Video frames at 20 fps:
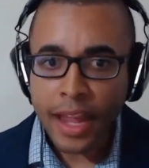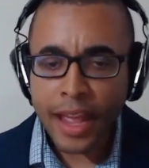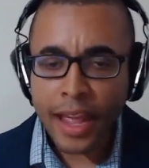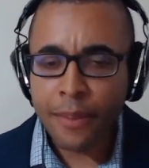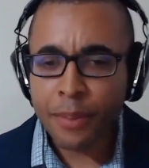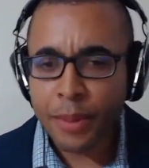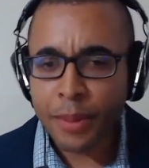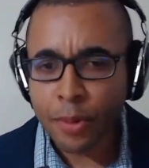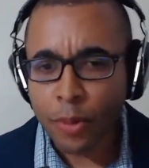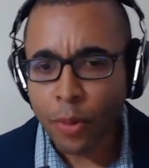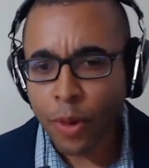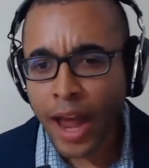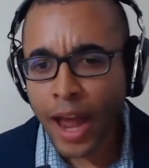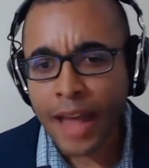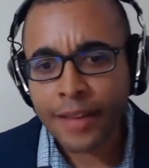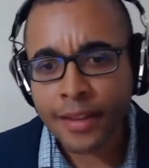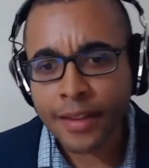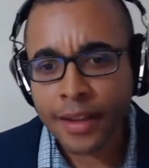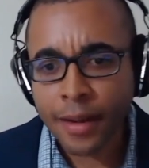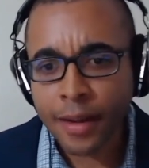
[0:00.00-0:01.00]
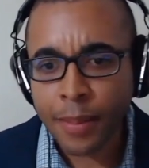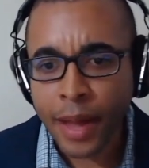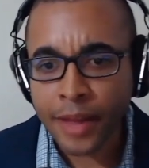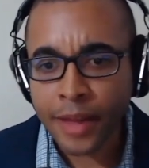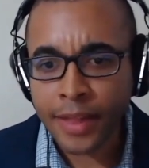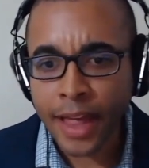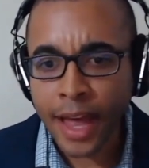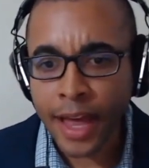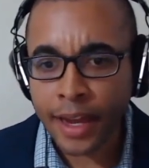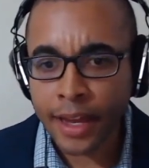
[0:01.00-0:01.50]
And people were asking
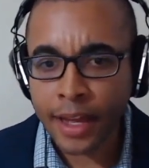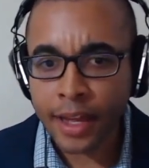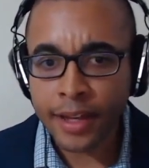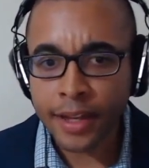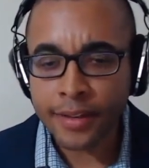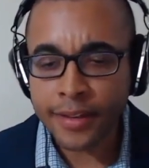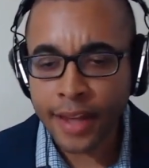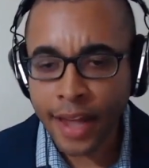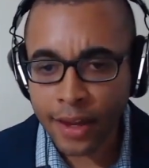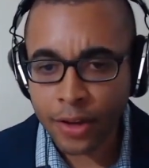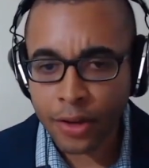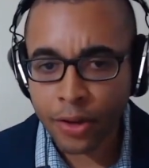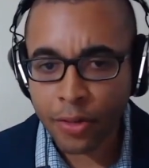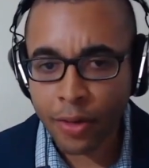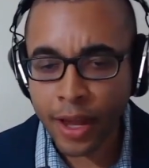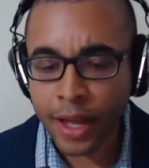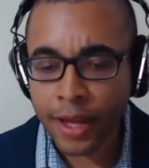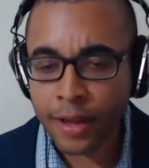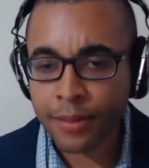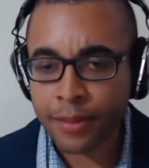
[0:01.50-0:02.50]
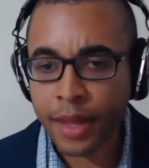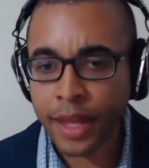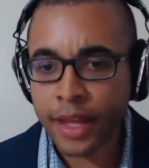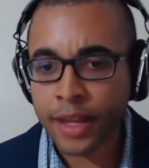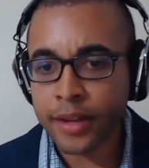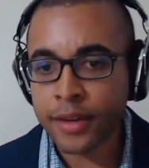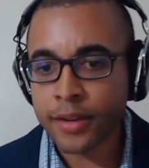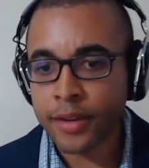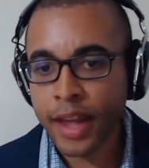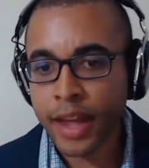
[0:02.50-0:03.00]
about that in Telegram,
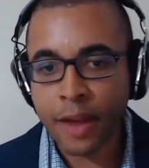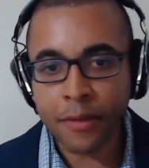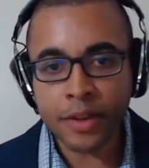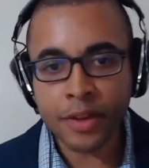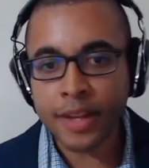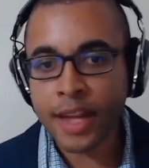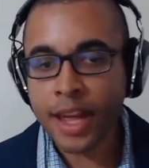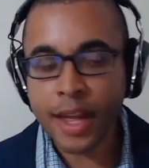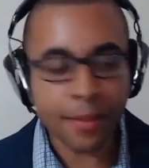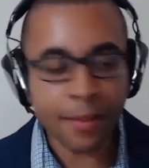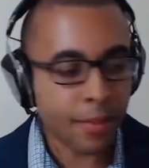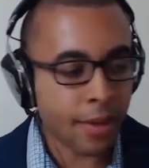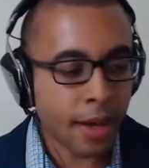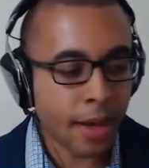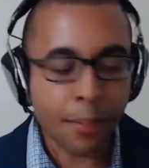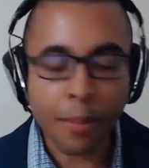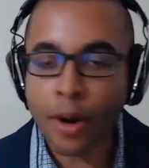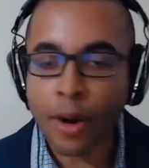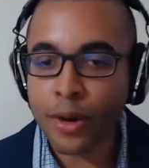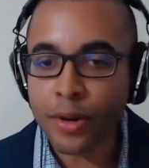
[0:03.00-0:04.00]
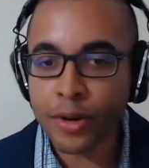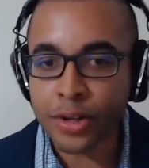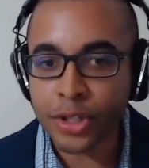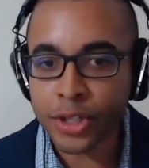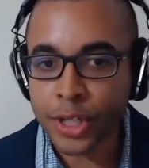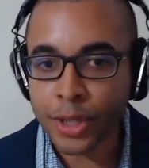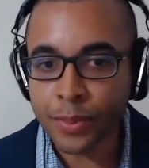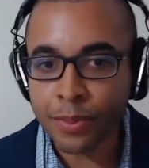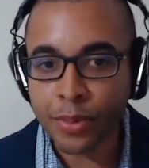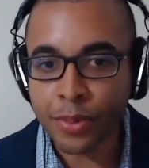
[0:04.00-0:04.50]
and every time a
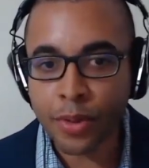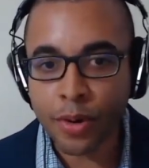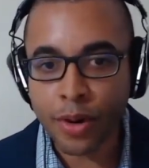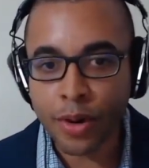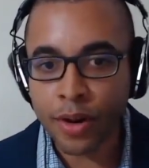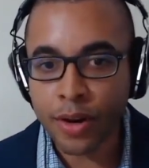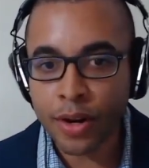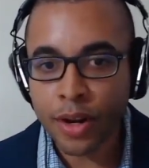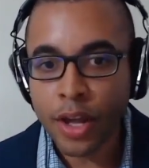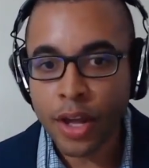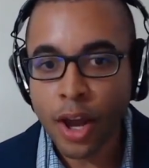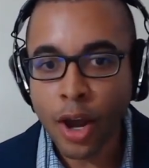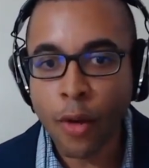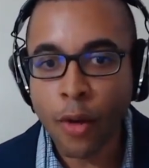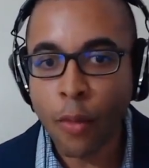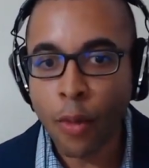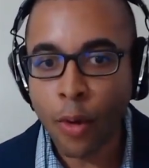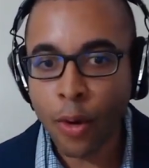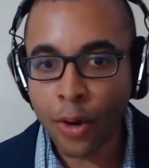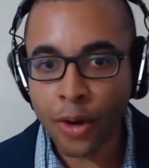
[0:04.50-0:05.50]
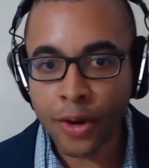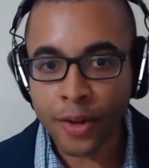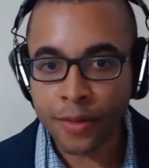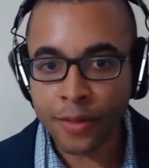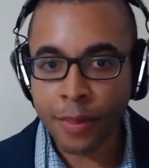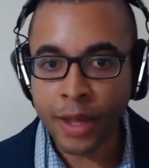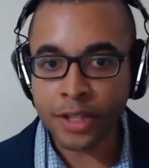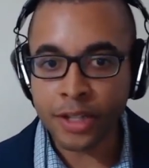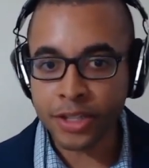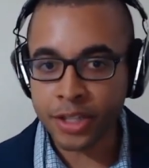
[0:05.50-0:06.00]
partnership or a word is
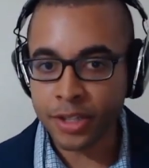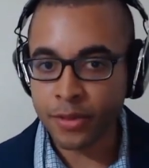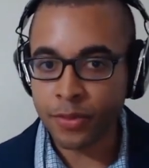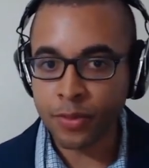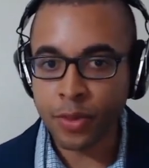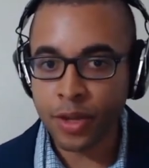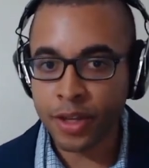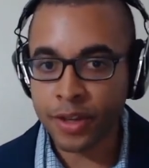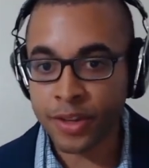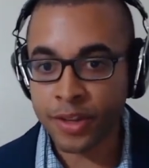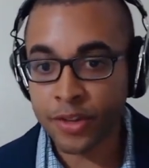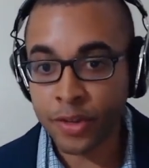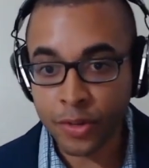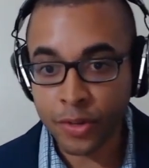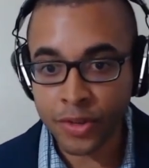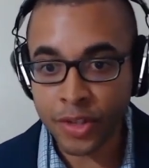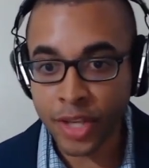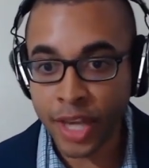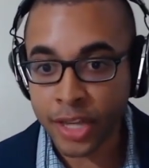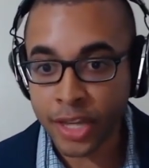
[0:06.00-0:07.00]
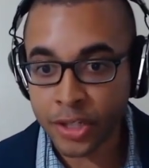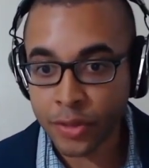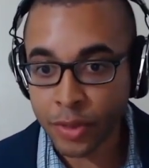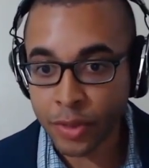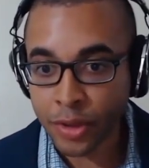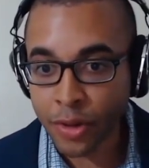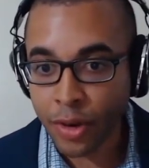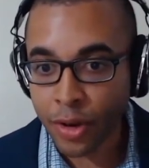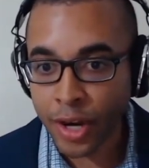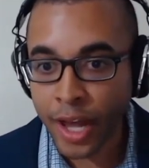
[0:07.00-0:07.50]
mentioned with association
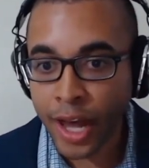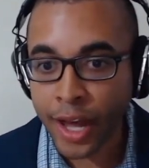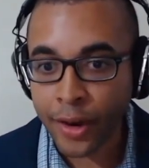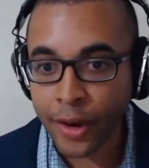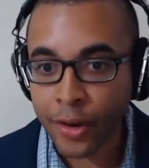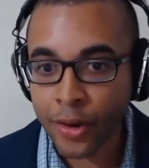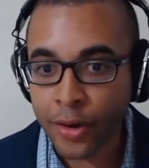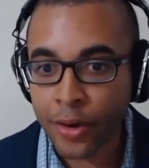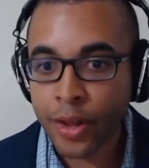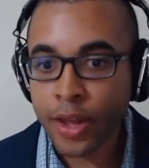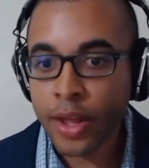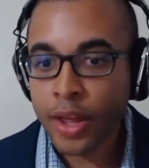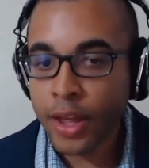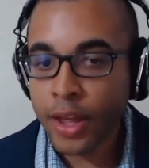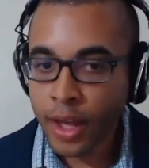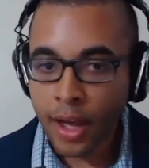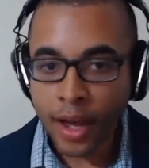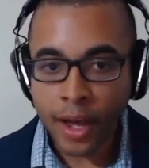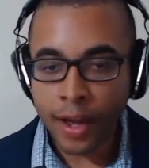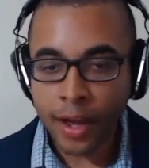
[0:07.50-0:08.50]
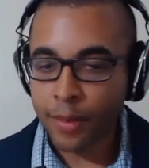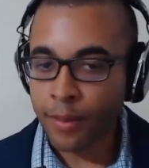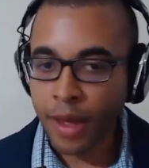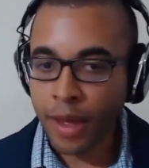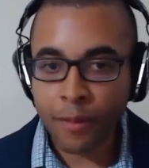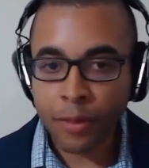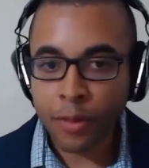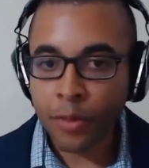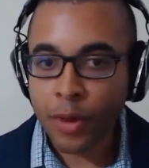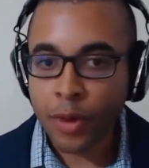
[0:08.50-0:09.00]
with Cardano, um,
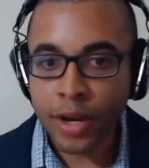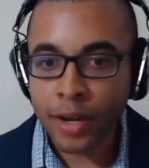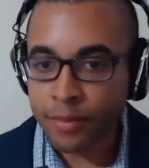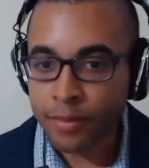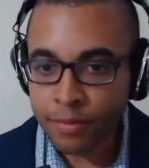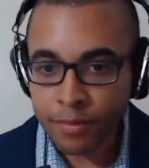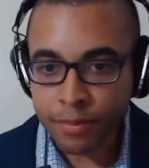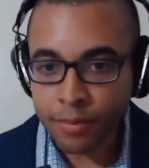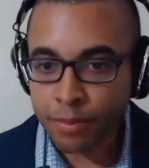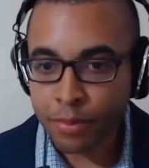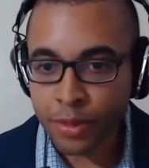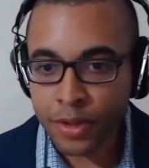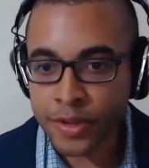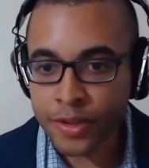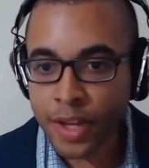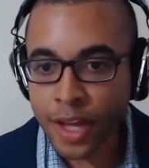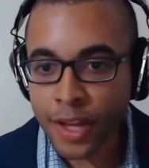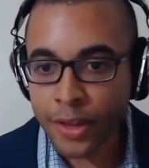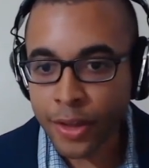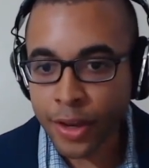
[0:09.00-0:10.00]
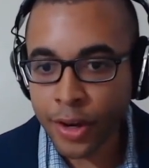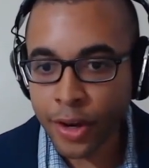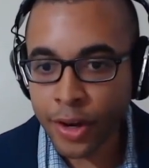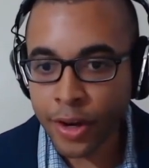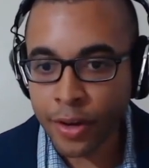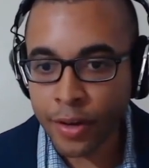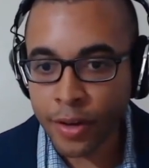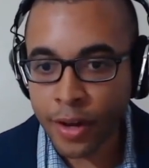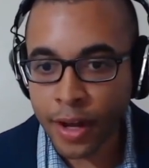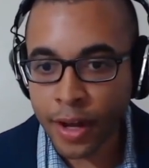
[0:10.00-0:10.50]
everyone puts on
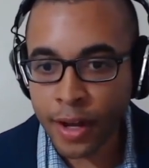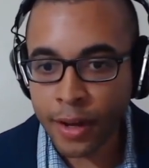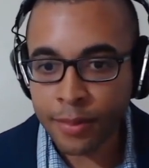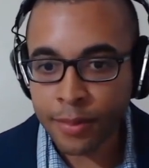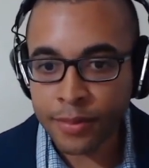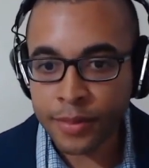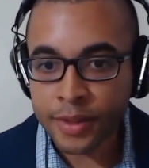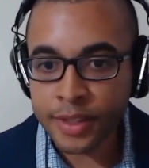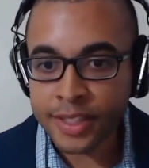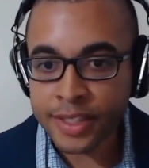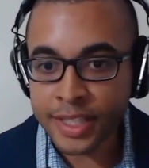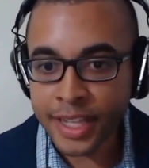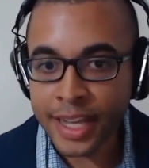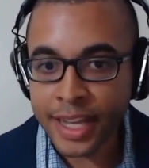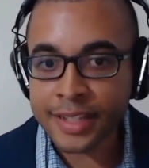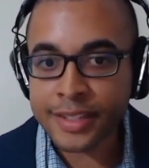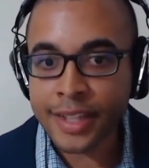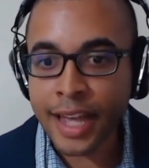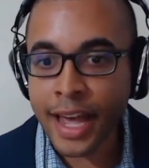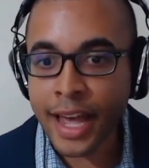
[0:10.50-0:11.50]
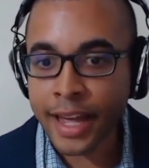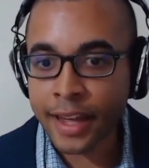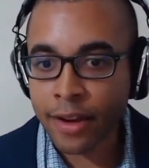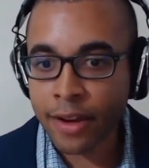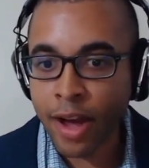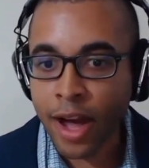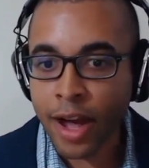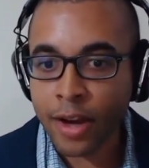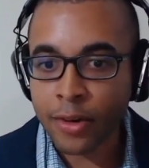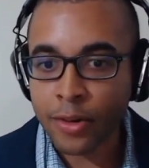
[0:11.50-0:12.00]
their um, CSI
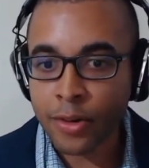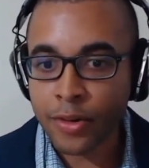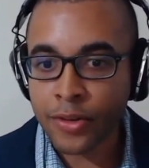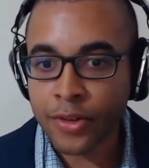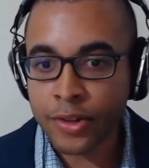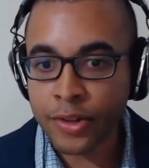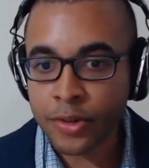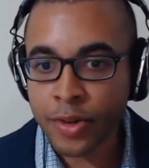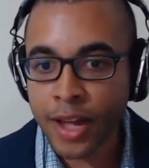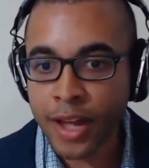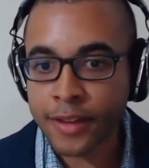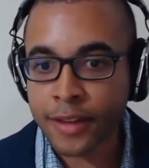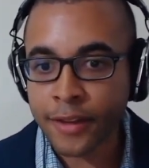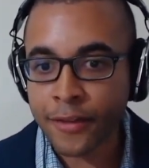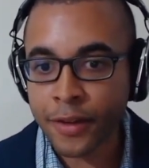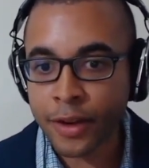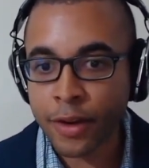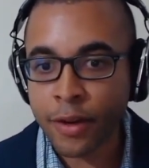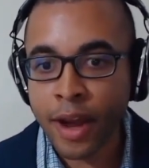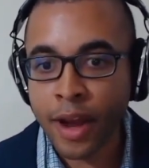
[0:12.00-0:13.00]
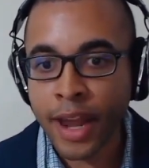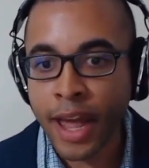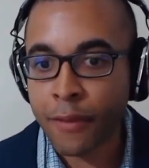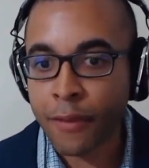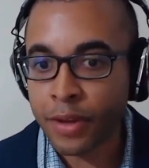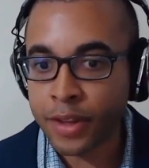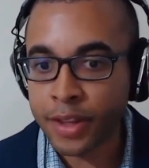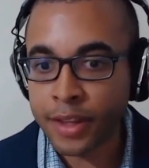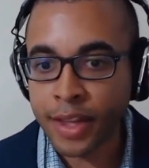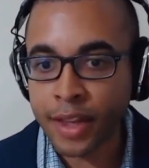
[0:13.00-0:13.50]
goggles and tries to figure out
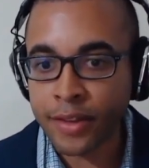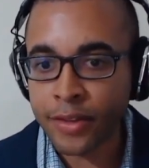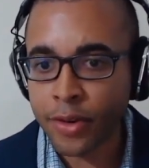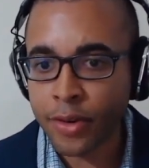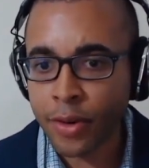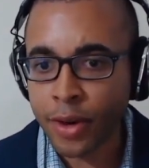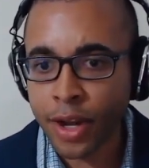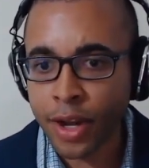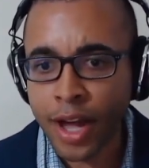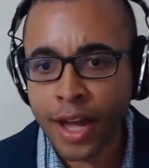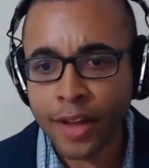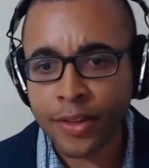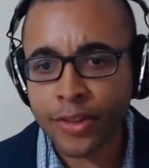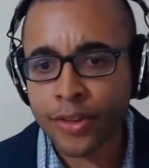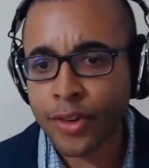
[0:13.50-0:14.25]
everything that's going on.